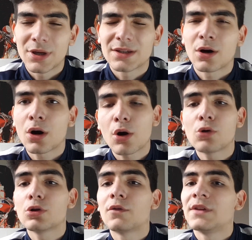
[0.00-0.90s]
He had the
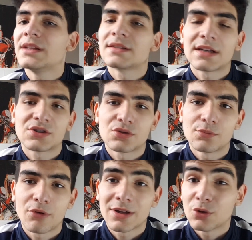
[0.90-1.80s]
whole of the international
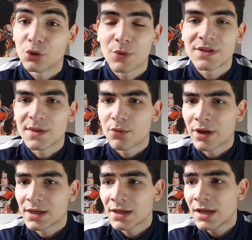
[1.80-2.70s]
break or the winter
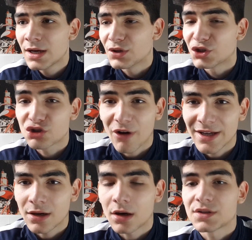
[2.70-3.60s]
break to
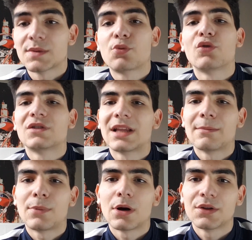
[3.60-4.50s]
train hard, to prove to
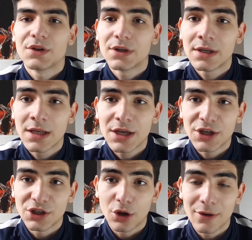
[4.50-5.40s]
Lampard that
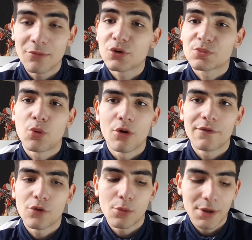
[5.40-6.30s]
it was poor
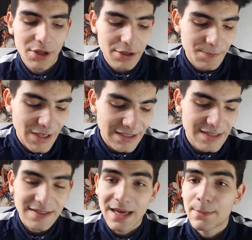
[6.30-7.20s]
form and that he needs
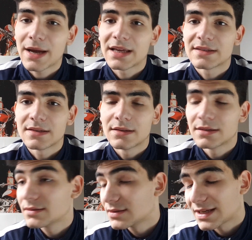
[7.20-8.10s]
to get back into
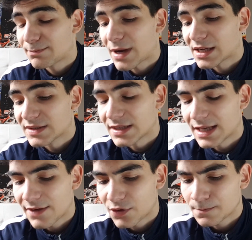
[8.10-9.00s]

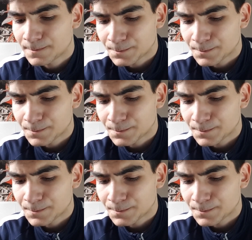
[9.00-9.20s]
11.